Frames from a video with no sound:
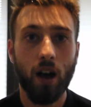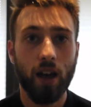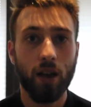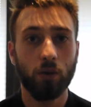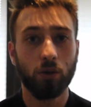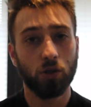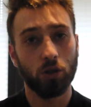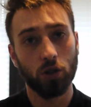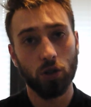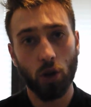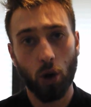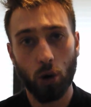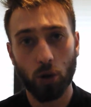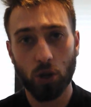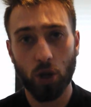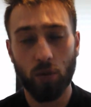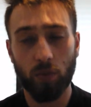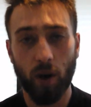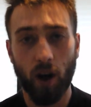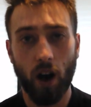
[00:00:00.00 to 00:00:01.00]
He was on the
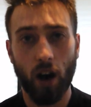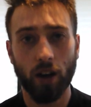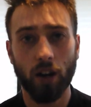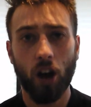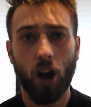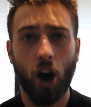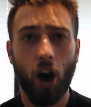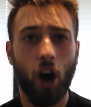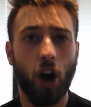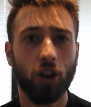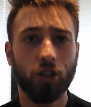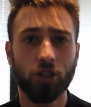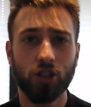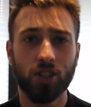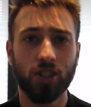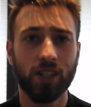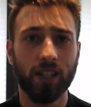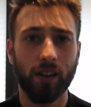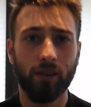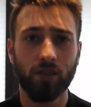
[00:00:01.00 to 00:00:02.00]
Autobahn,
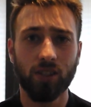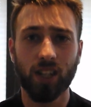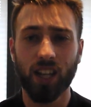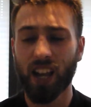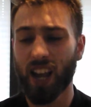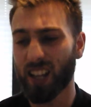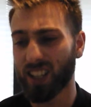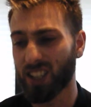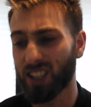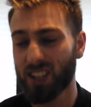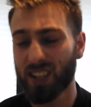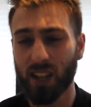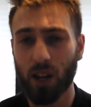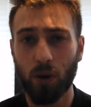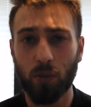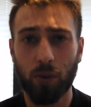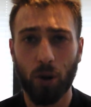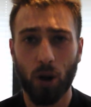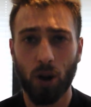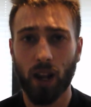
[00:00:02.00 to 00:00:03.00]
170 and
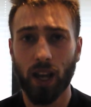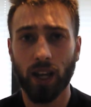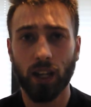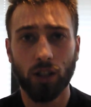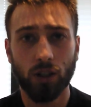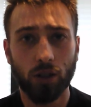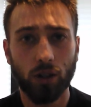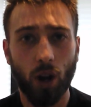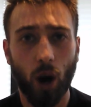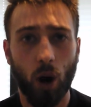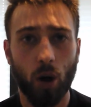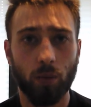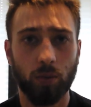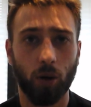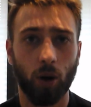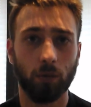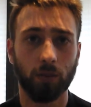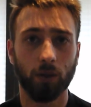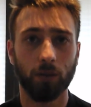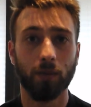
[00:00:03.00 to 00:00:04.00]
still pulling, no
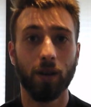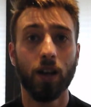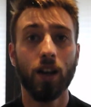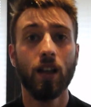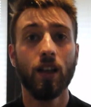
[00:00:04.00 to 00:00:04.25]
problem.